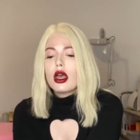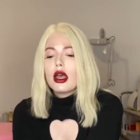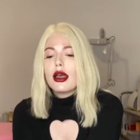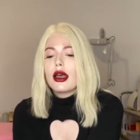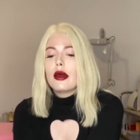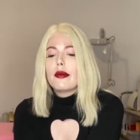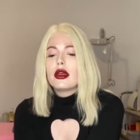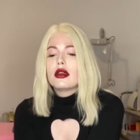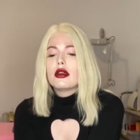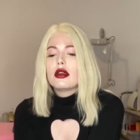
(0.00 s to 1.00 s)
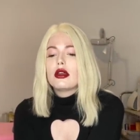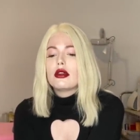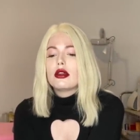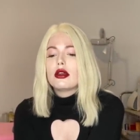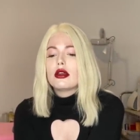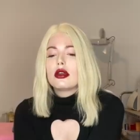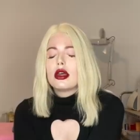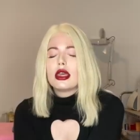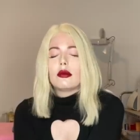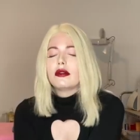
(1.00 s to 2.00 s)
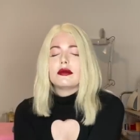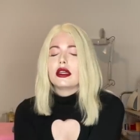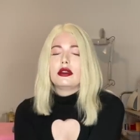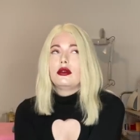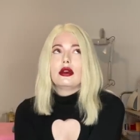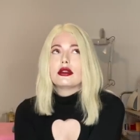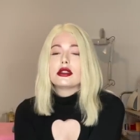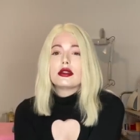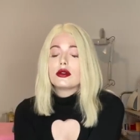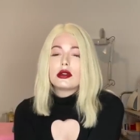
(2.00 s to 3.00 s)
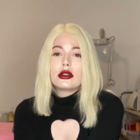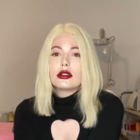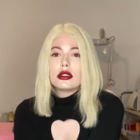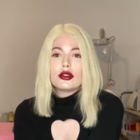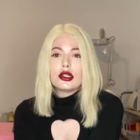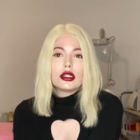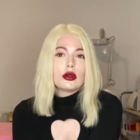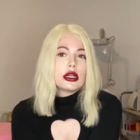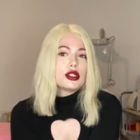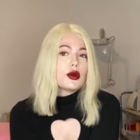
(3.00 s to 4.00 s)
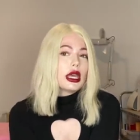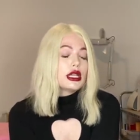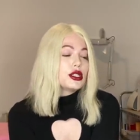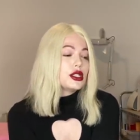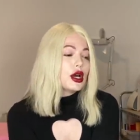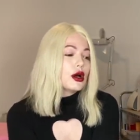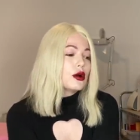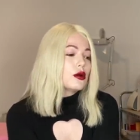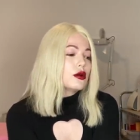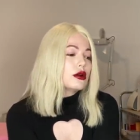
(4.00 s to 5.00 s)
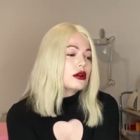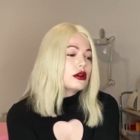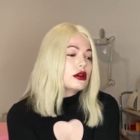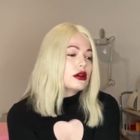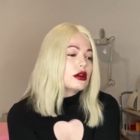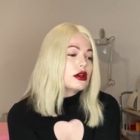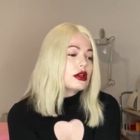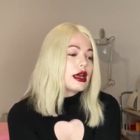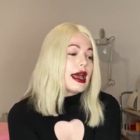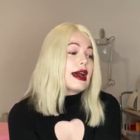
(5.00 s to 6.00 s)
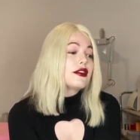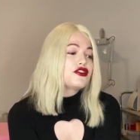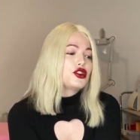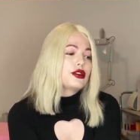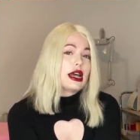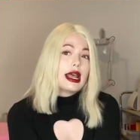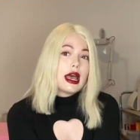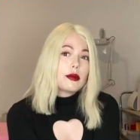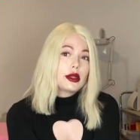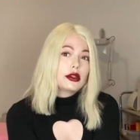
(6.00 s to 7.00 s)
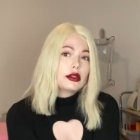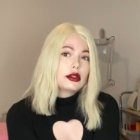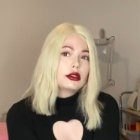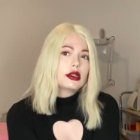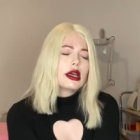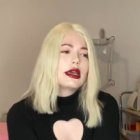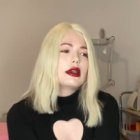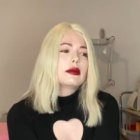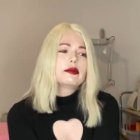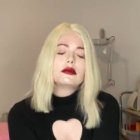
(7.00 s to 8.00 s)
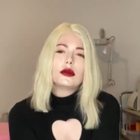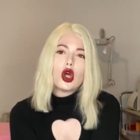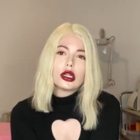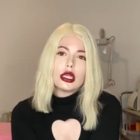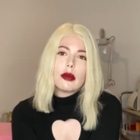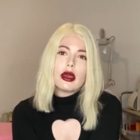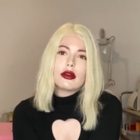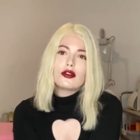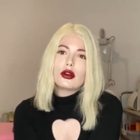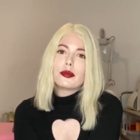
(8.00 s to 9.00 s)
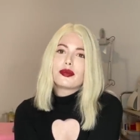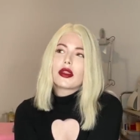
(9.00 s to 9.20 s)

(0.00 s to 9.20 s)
um, I can't believe I'm telling you guys the stories. It's just so nuts. Okay, so after that happened, like long time after,